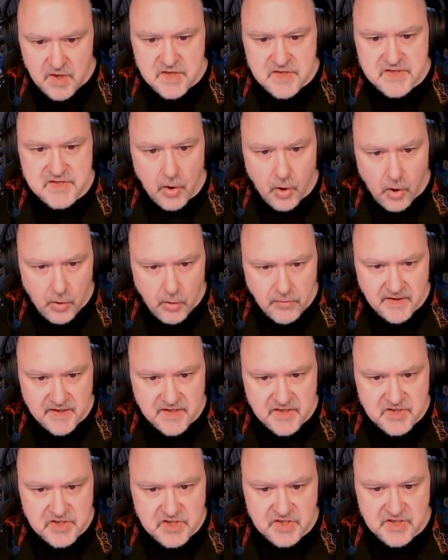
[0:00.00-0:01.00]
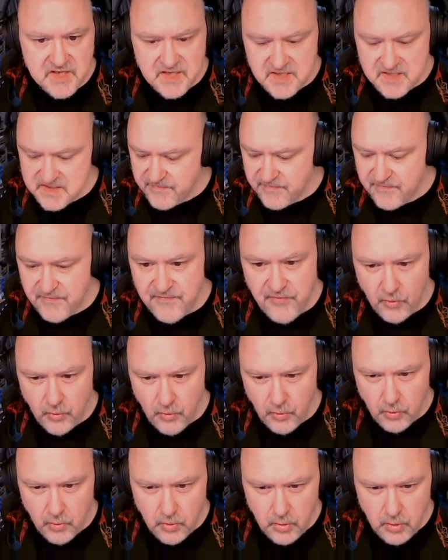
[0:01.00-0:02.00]
So orange is
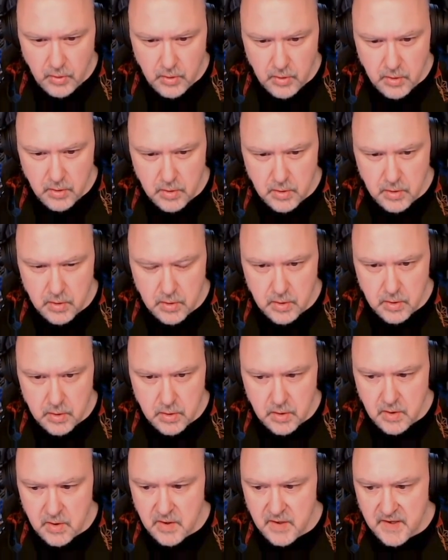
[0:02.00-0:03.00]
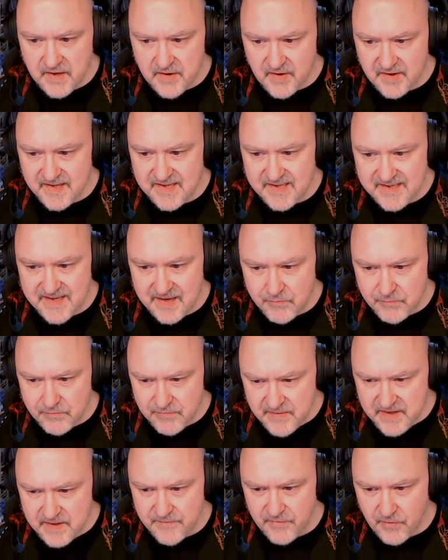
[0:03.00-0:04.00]
4, and I can get
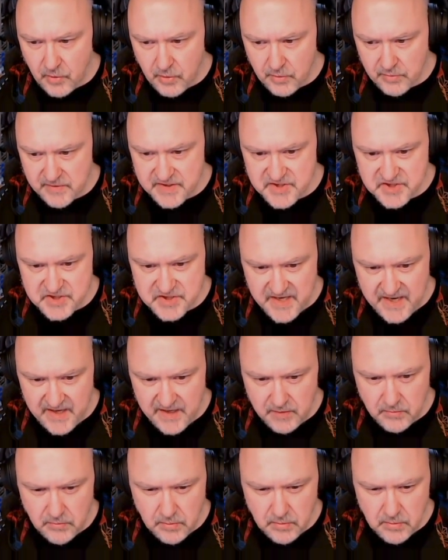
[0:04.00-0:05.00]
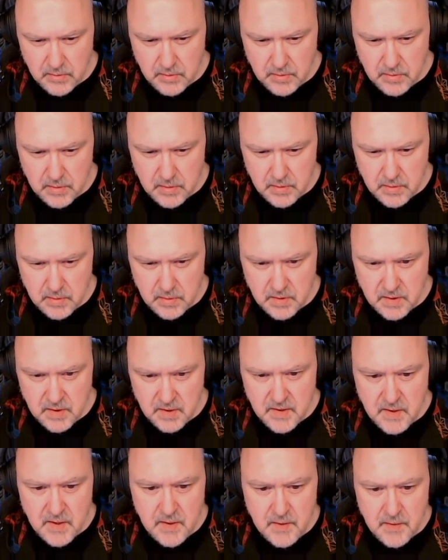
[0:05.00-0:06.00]
rid of orange now.
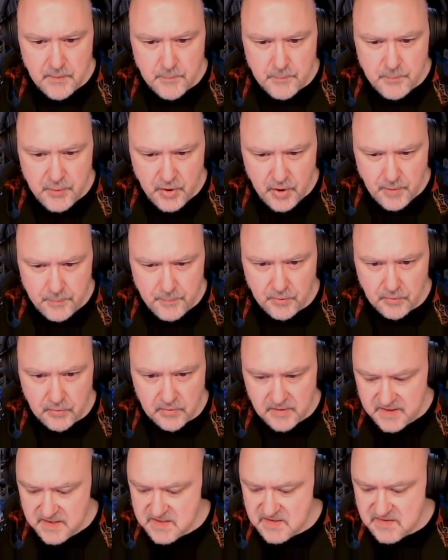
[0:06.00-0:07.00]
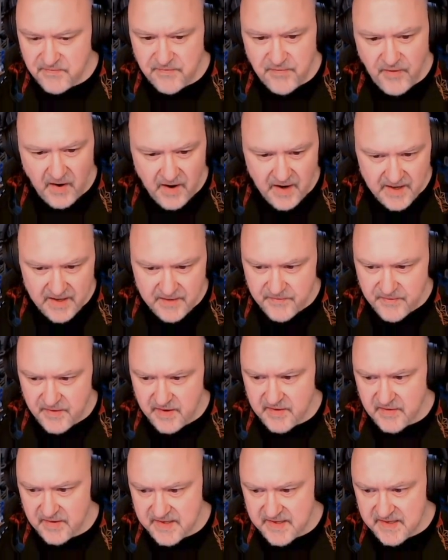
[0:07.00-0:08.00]
Purple is 5,
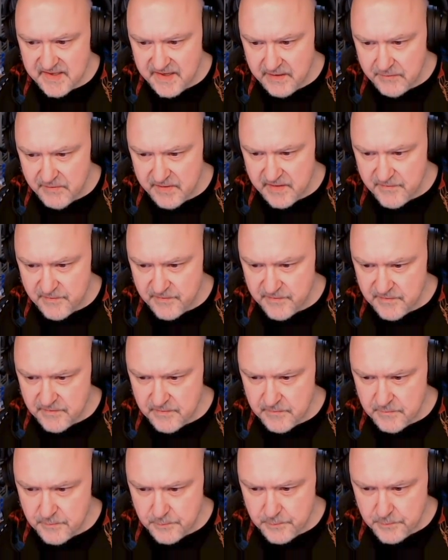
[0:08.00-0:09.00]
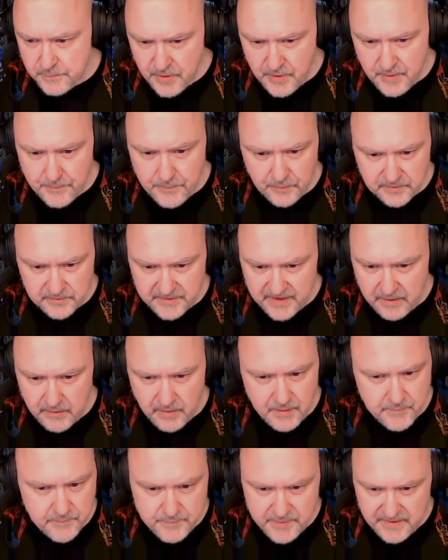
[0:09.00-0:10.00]
and I can get rid of purple now.
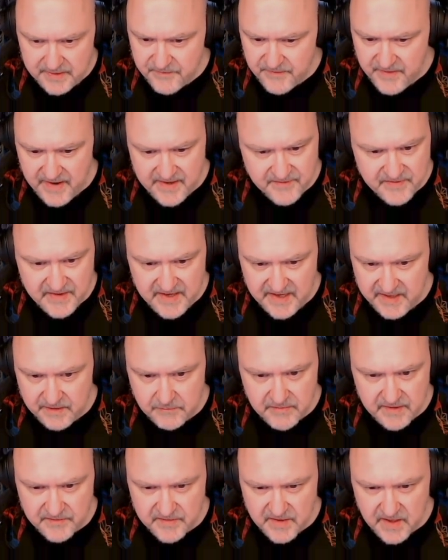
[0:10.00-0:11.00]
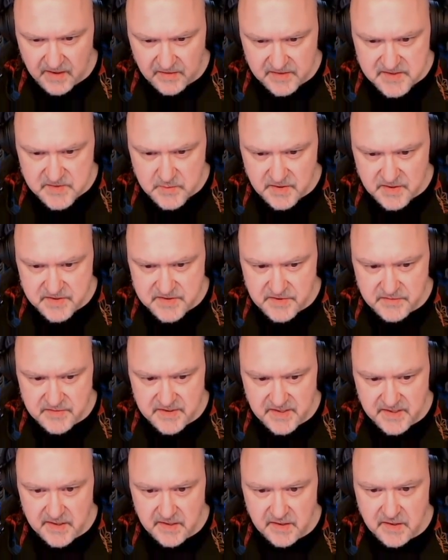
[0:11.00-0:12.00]
I'm a big fan of getting rid of colours when I don't
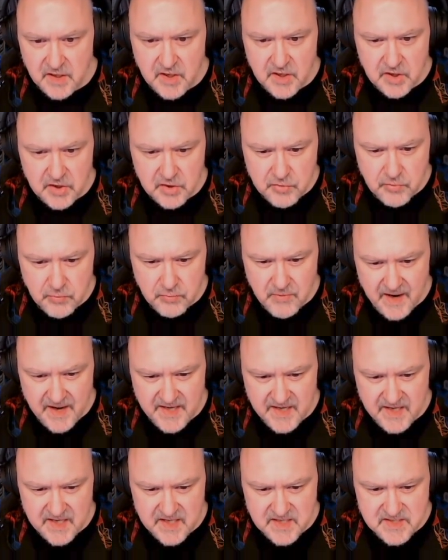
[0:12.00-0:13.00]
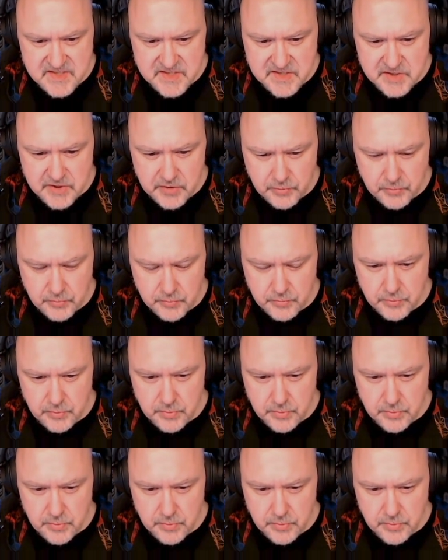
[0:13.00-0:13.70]
need it. Grey is 2.